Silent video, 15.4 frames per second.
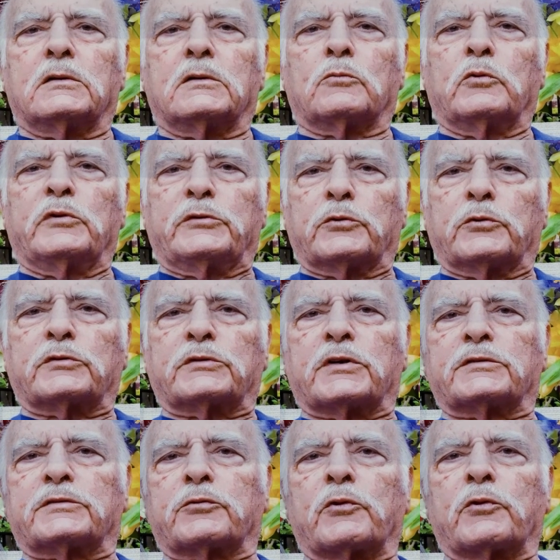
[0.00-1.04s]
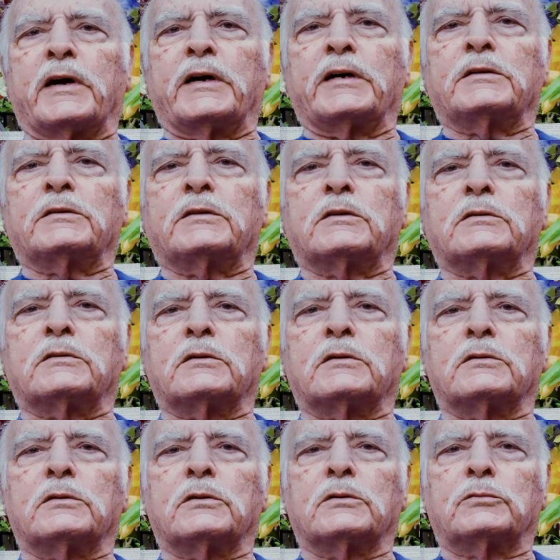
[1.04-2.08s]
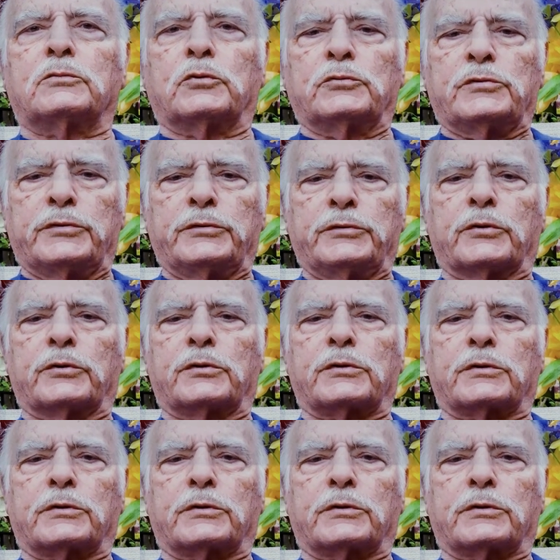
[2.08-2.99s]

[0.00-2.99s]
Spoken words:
we took the train to New York.